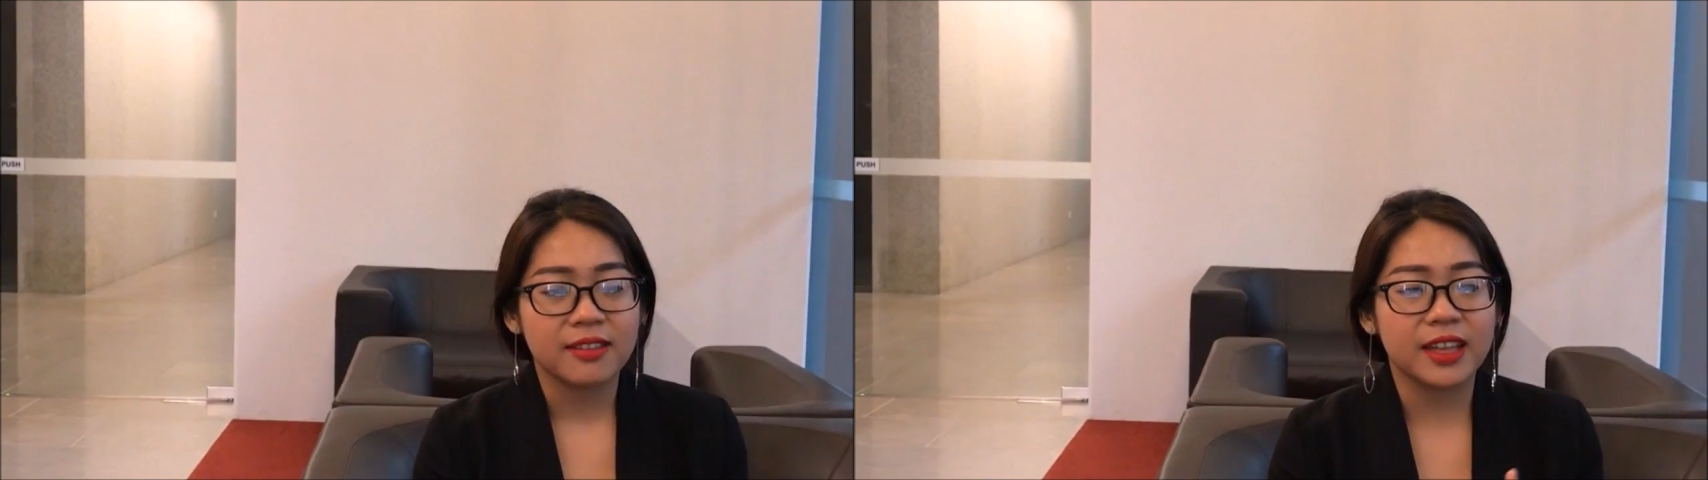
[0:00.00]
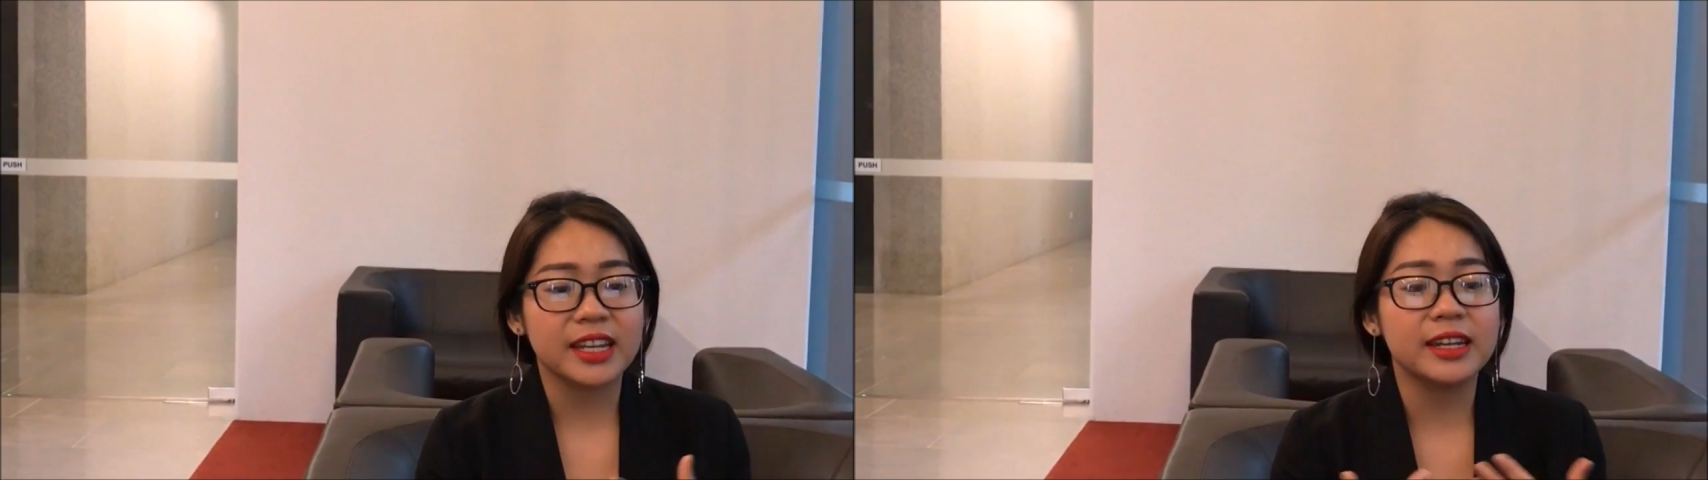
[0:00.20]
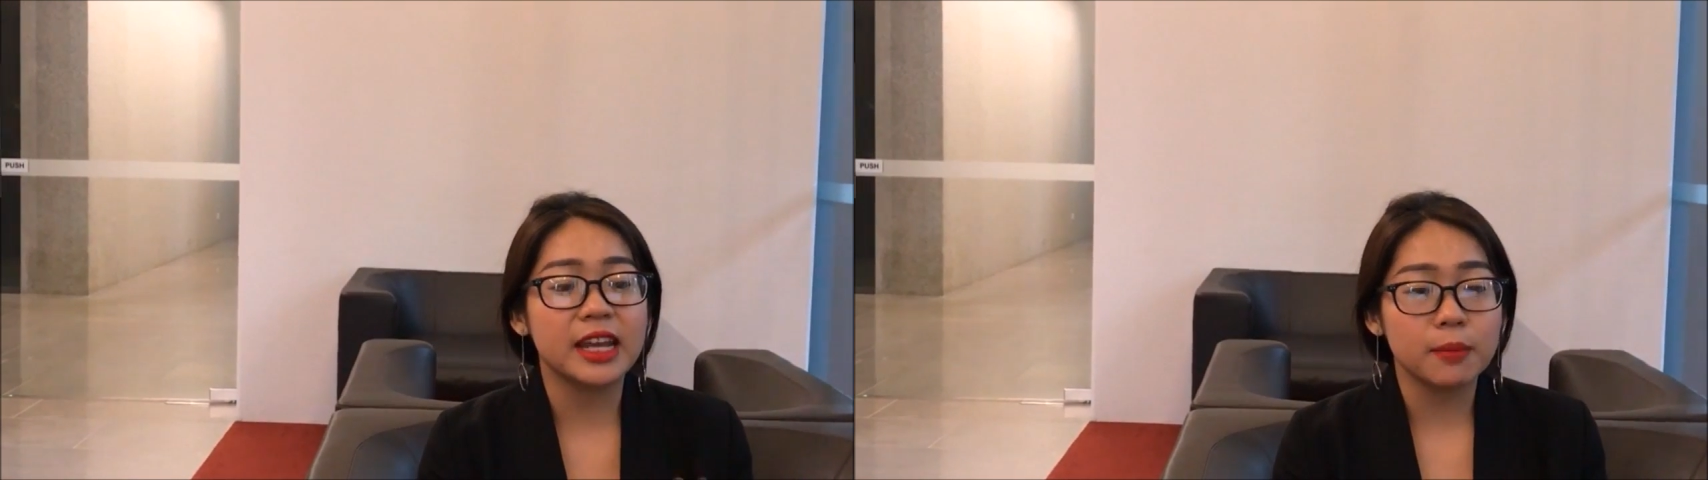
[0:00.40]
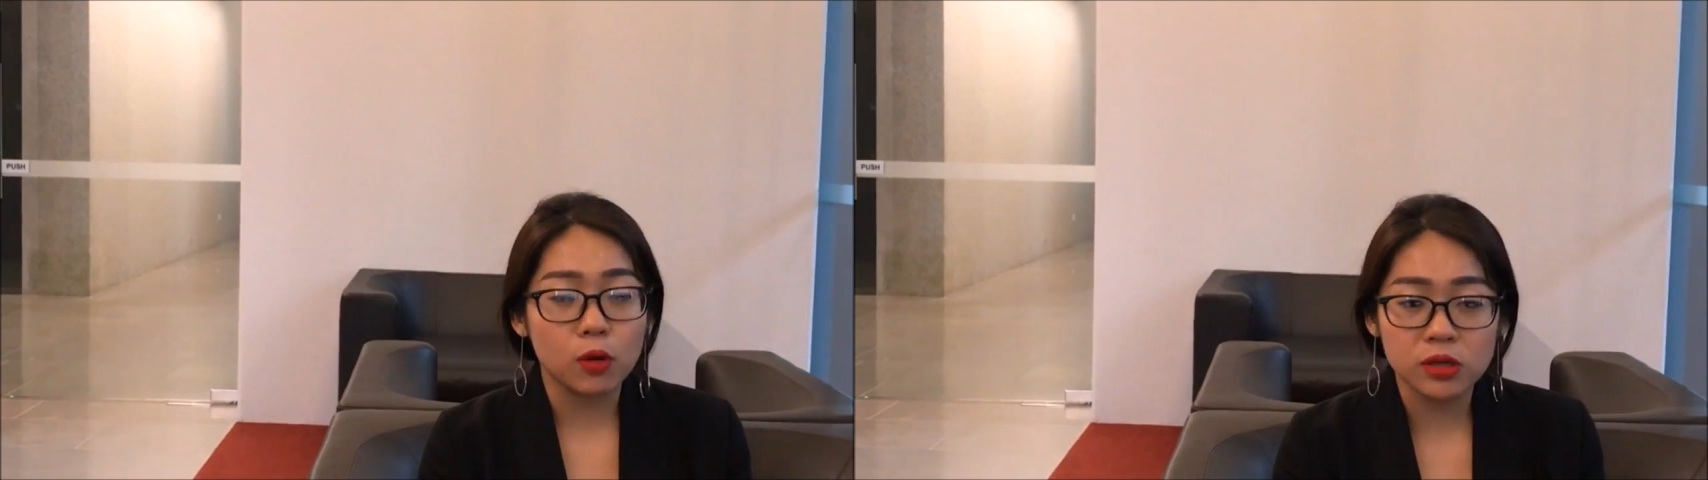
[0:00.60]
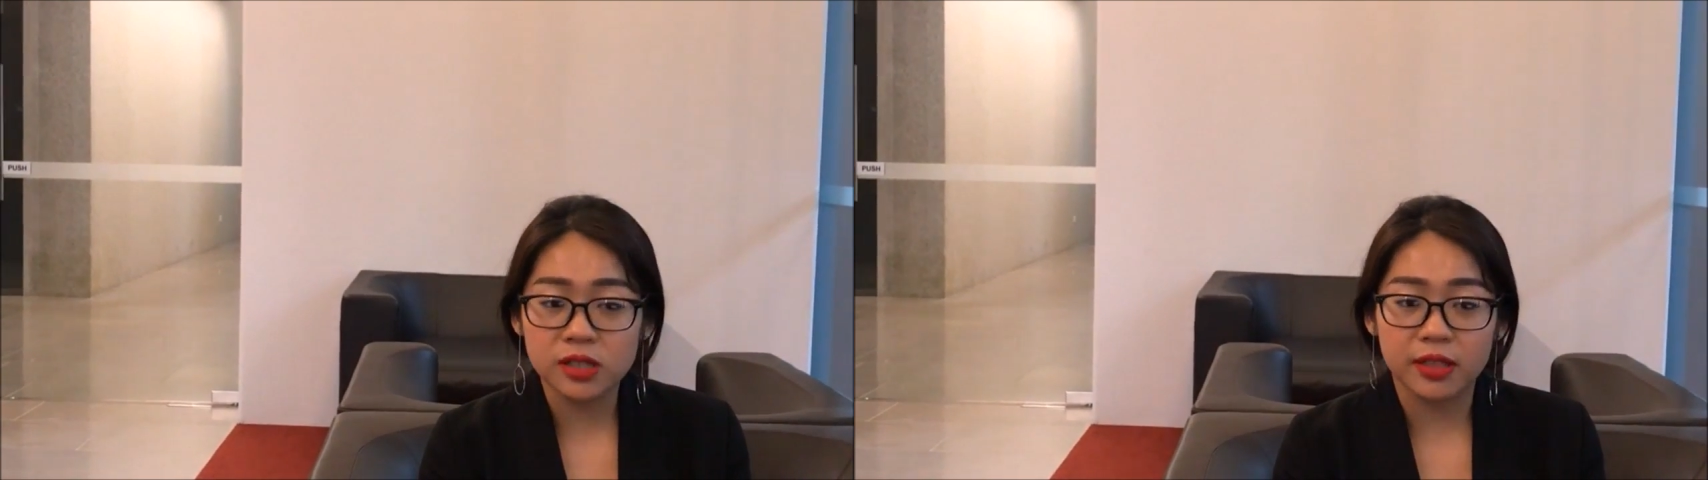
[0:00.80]
that
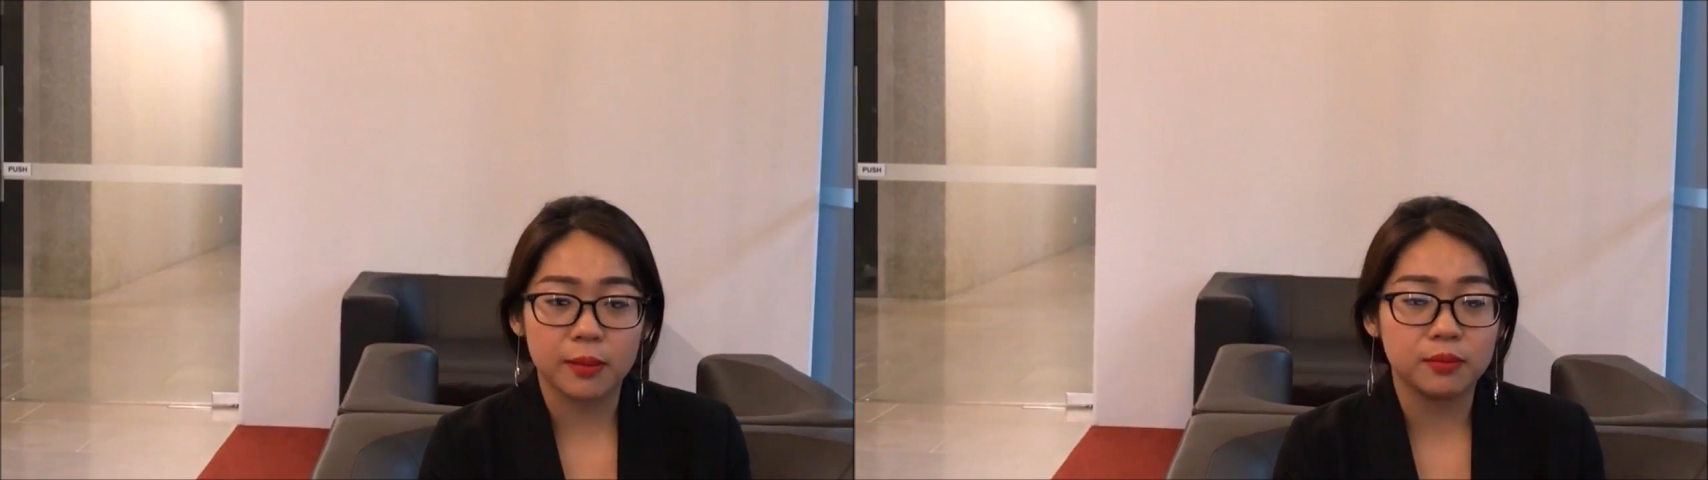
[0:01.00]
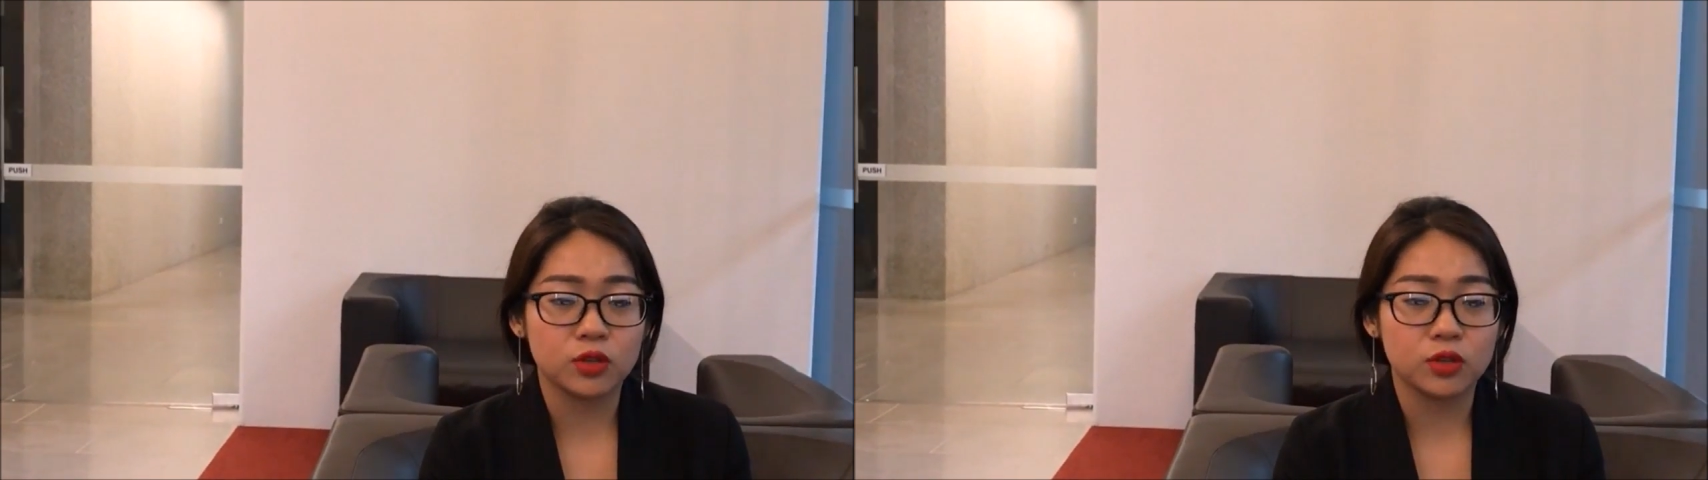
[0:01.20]
enables them